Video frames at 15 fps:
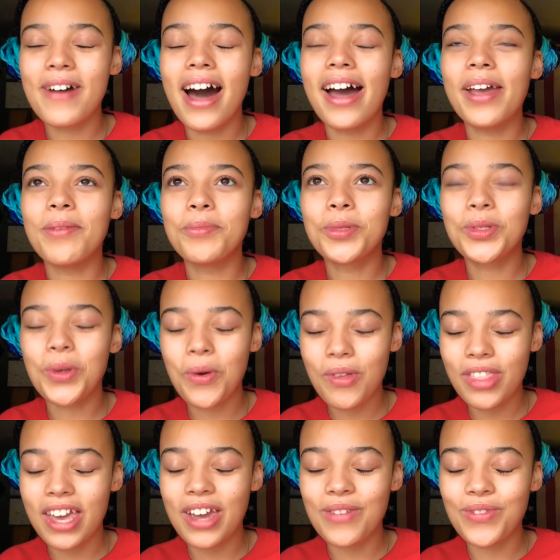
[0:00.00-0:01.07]
I am so
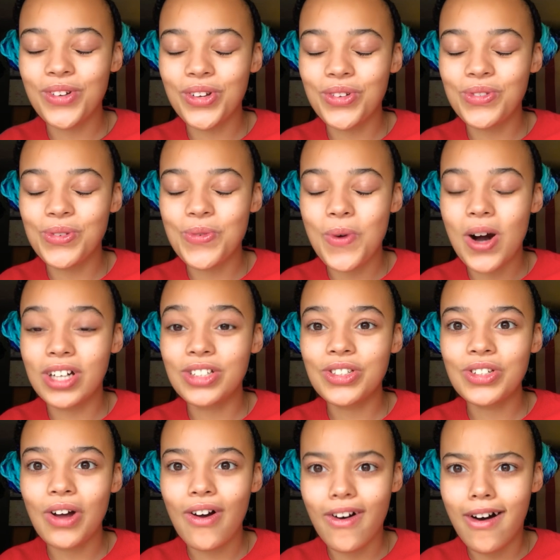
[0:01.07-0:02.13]
thankful if you watched
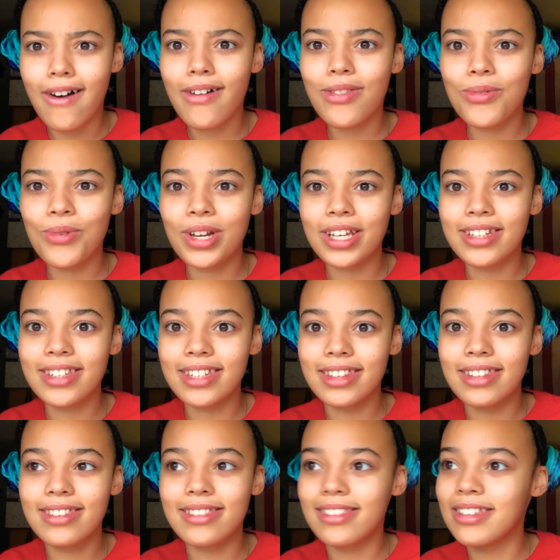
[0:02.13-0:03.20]
all the way to
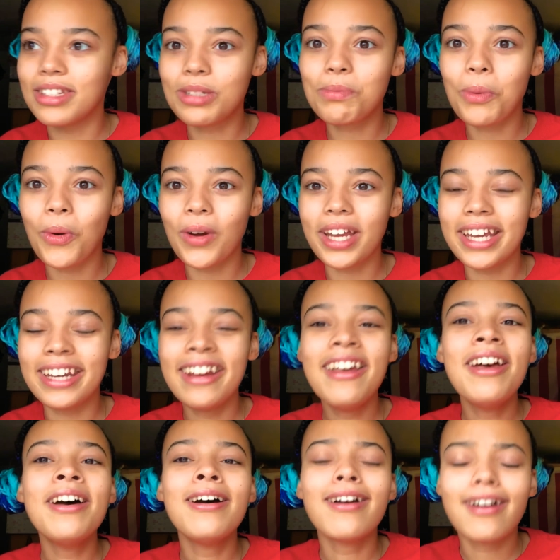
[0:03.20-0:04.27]
this point.
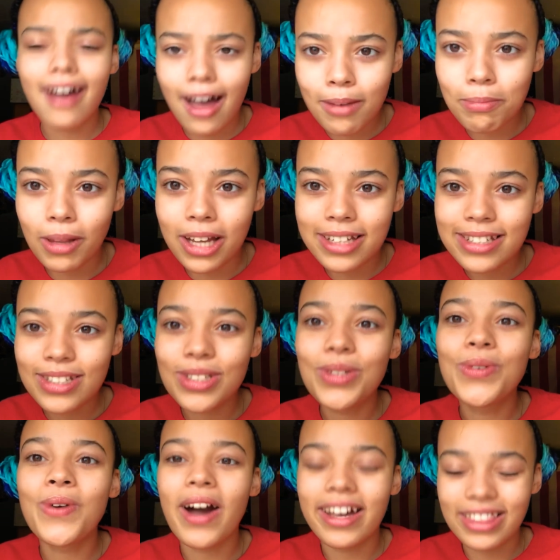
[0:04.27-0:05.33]
God bless
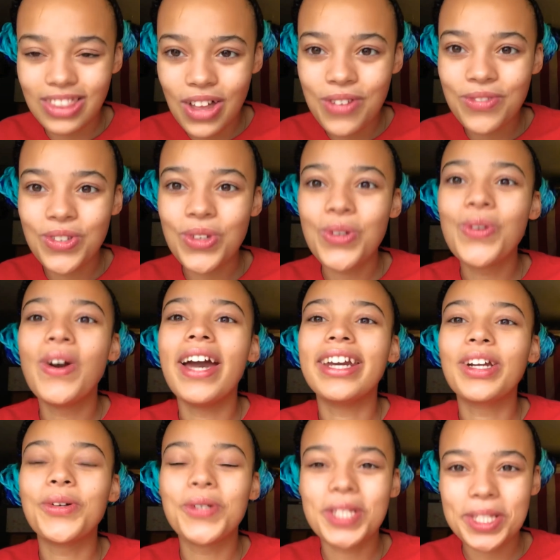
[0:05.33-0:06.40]
you. I love you. And
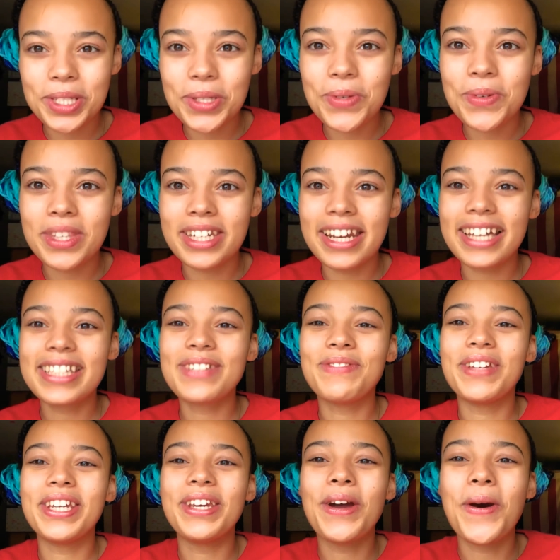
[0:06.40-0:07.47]
I will see you in the next
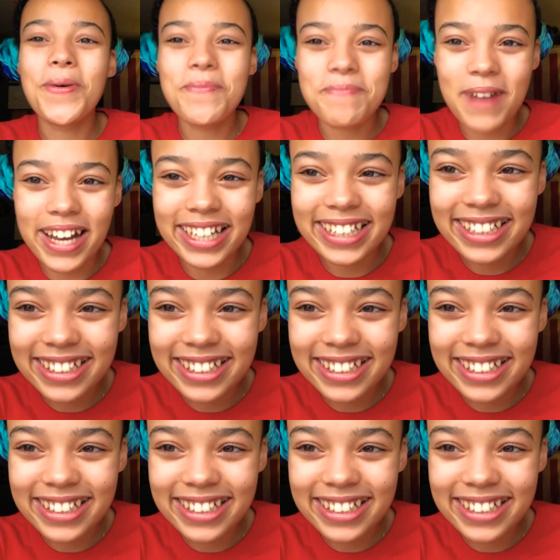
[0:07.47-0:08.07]
video. Bye.